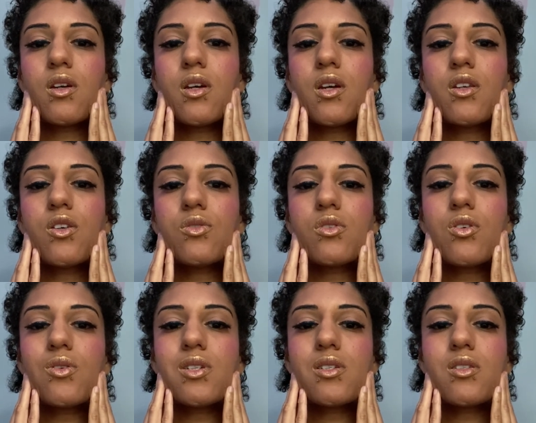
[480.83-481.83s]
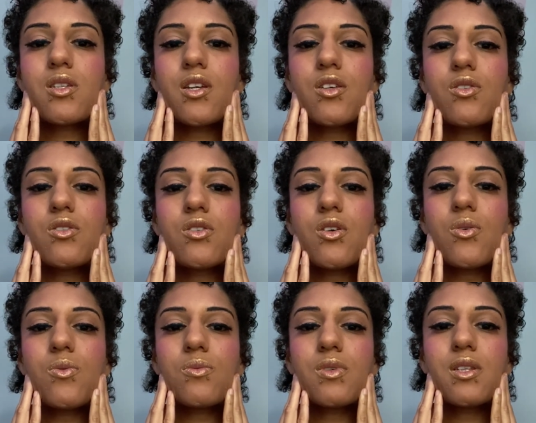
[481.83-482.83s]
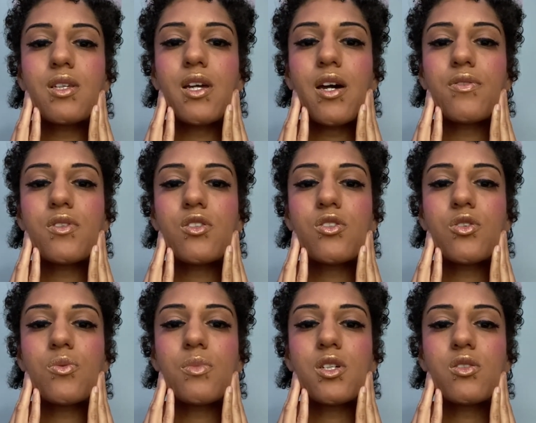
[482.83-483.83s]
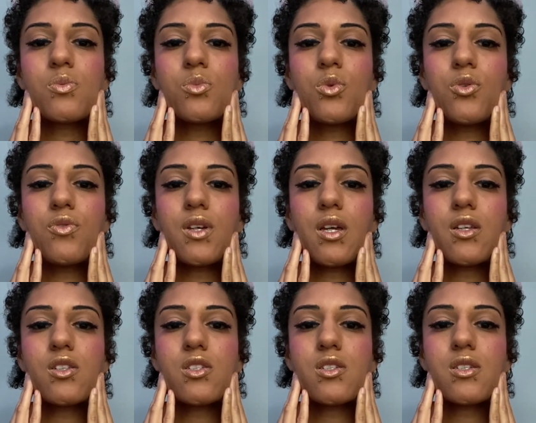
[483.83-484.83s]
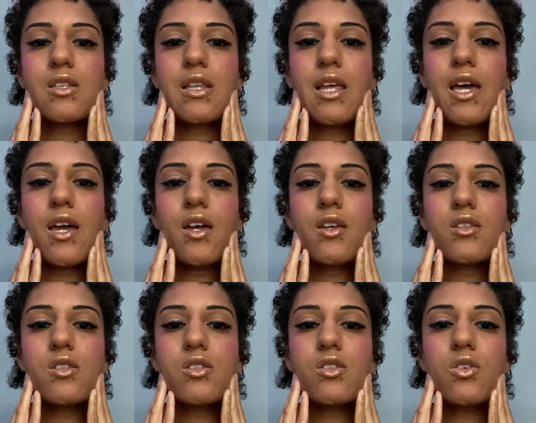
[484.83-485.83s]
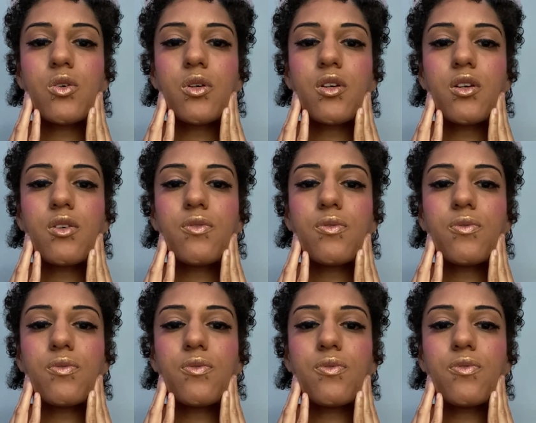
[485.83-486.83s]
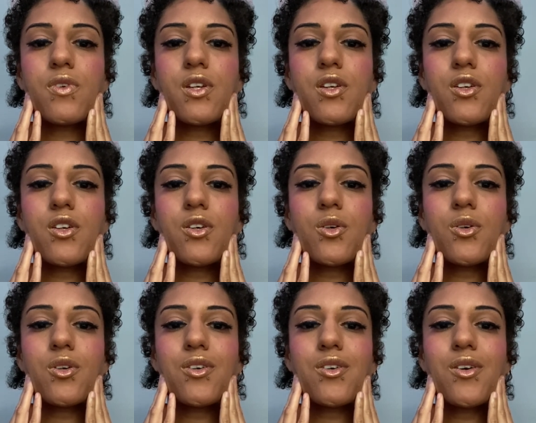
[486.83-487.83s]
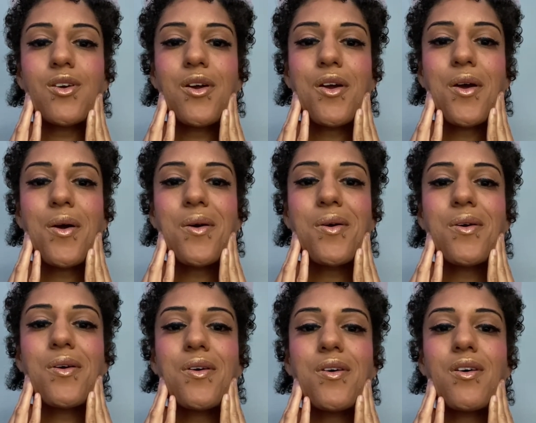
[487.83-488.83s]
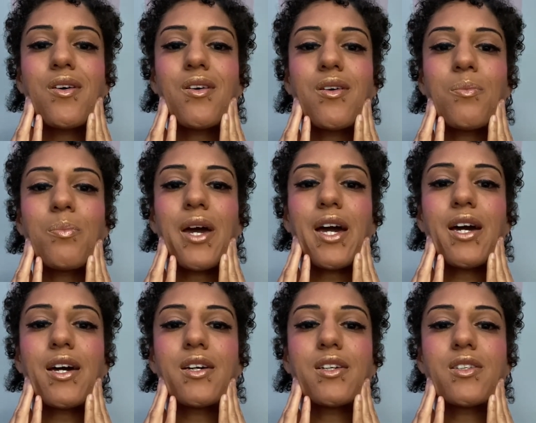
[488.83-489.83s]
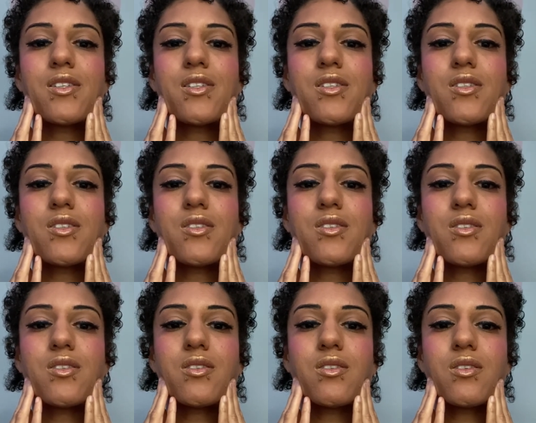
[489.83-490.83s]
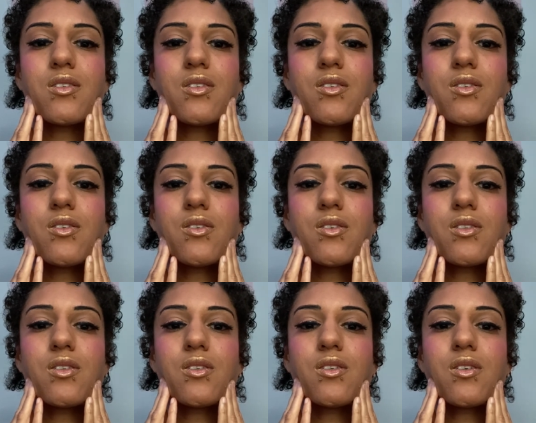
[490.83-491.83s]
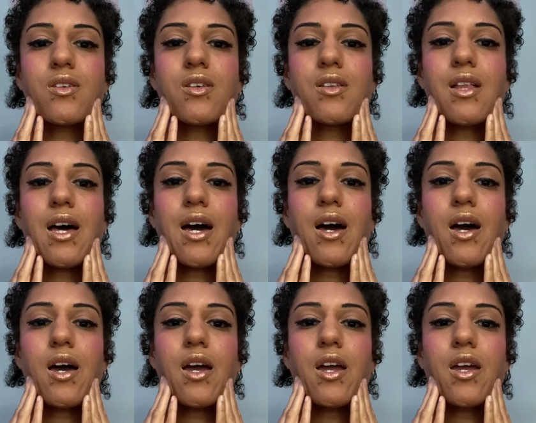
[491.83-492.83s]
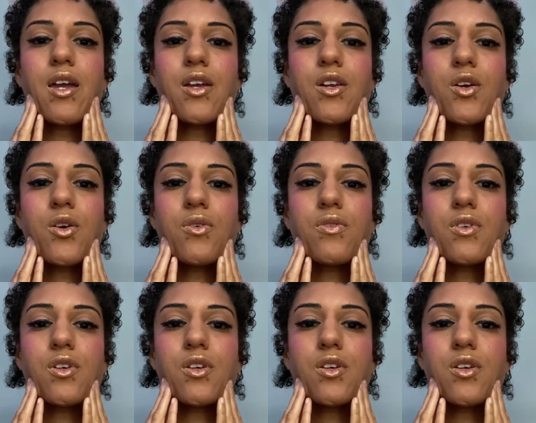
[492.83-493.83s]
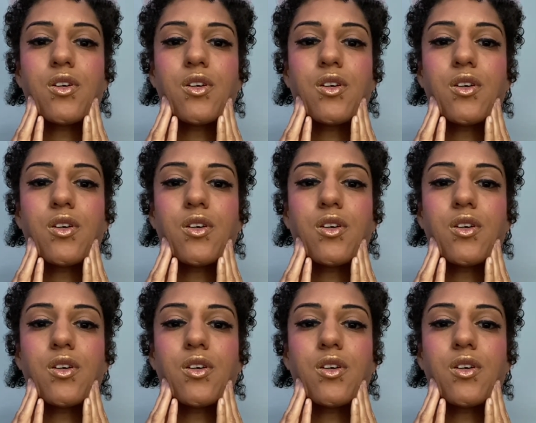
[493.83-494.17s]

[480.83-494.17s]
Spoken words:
And you'll notice that you don't really have to do much moving. Just let your finger pads glide over